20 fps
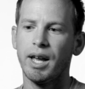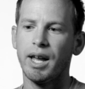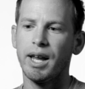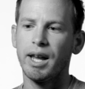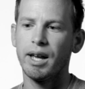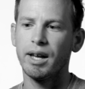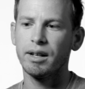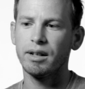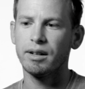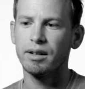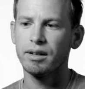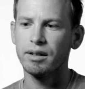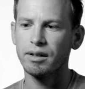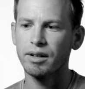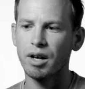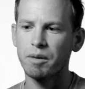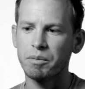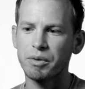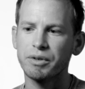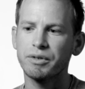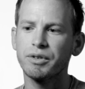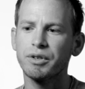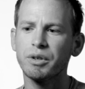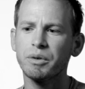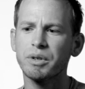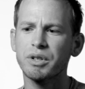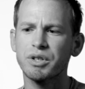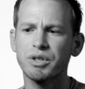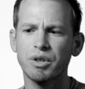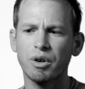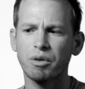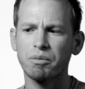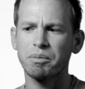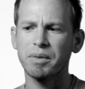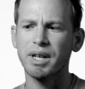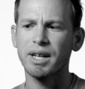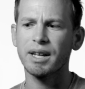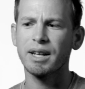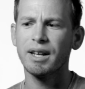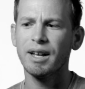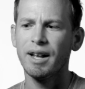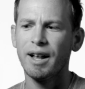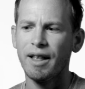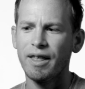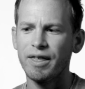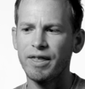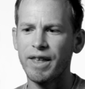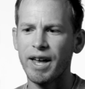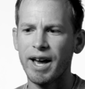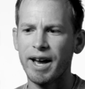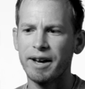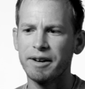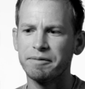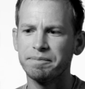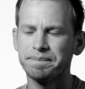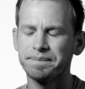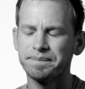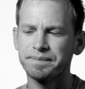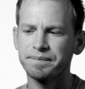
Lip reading: And number two, it showed me that